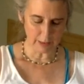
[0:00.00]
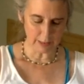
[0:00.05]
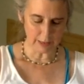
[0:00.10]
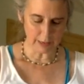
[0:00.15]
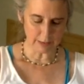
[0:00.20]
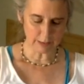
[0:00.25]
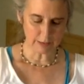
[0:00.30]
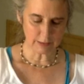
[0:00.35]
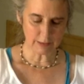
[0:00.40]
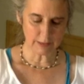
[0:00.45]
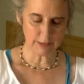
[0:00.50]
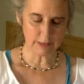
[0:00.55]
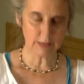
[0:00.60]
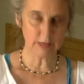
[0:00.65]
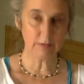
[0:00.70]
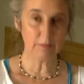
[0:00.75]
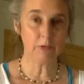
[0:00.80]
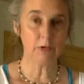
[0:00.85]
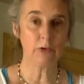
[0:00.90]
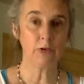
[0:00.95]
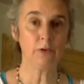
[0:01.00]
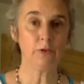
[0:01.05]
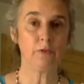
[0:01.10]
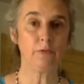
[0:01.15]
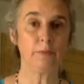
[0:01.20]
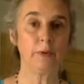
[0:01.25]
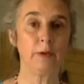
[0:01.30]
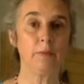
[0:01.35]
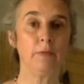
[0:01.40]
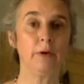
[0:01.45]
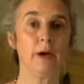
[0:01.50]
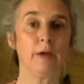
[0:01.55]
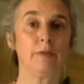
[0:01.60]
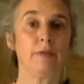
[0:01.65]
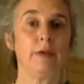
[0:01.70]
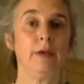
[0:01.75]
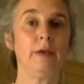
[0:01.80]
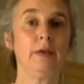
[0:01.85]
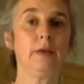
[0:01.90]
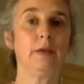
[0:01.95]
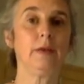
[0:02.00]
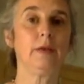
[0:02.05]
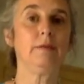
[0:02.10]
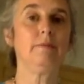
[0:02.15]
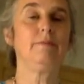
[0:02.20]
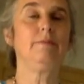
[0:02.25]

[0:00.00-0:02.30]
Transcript: Last cleansing move. Big breath in.